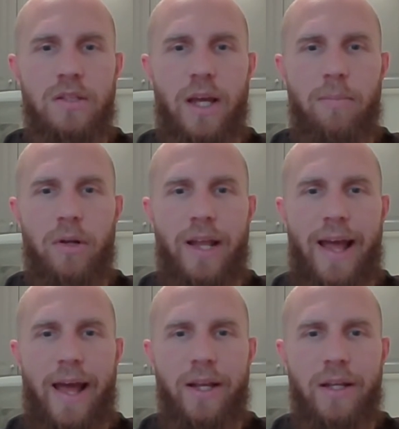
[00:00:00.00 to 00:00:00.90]
Tap on
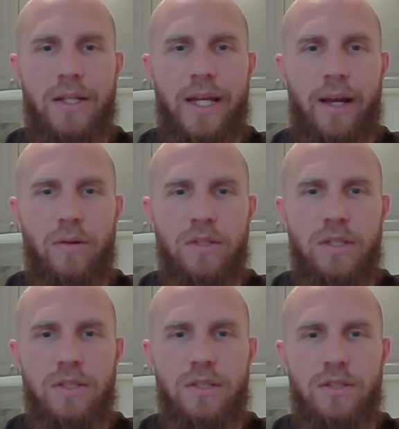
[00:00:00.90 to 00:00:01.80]
Add Account.
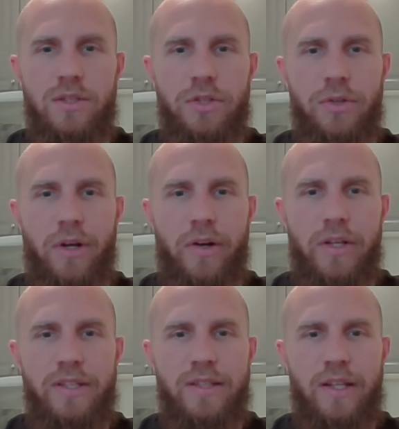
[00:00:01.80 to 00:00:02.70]
Since you're
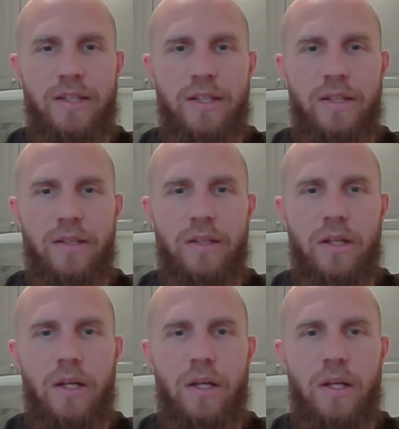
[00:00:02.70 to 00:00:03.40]
already signed in